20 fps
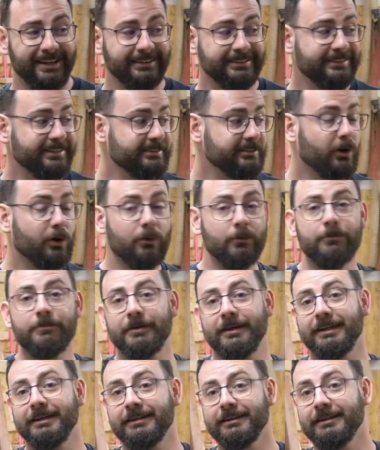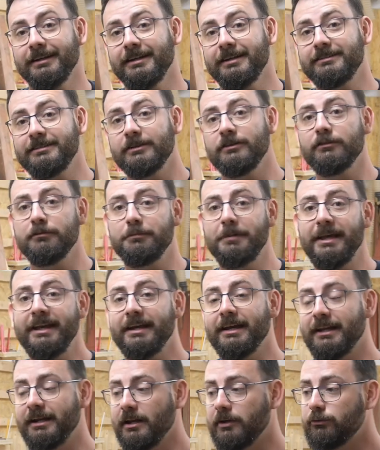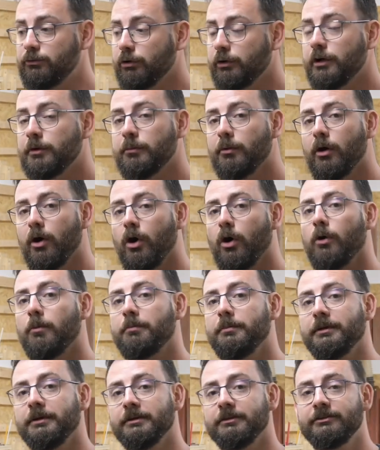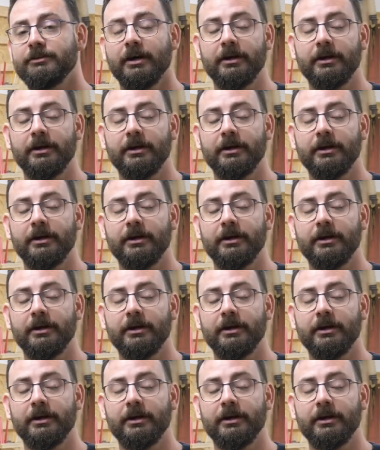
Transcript: then this whole thing, instead of being an enjoyable hobby,